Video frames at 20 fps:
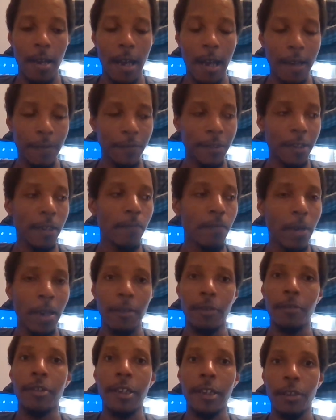I've seen
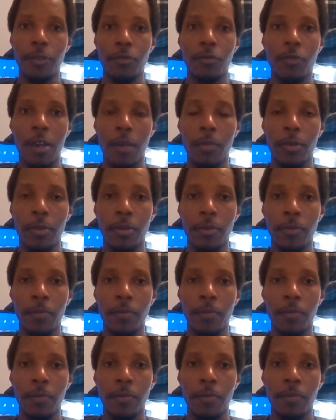better teen drama
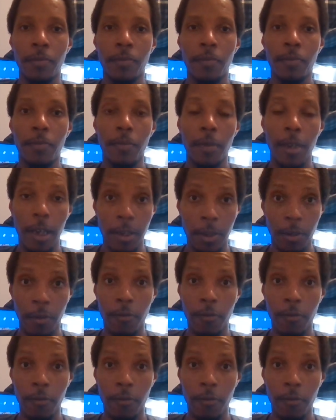in